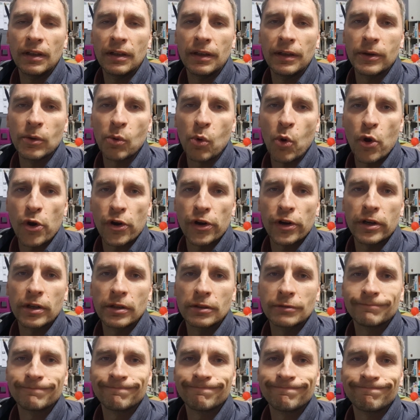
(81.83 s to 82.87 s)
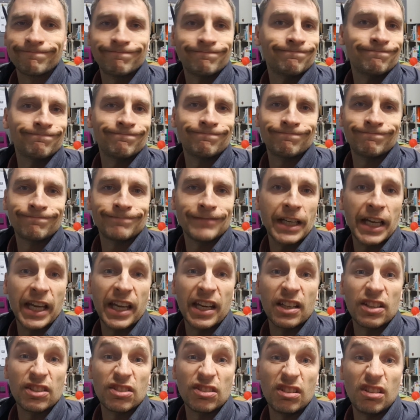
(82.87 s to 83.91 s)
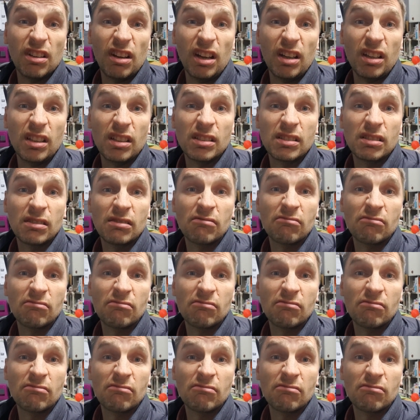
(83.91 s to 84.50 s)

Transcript: in order. And it's done.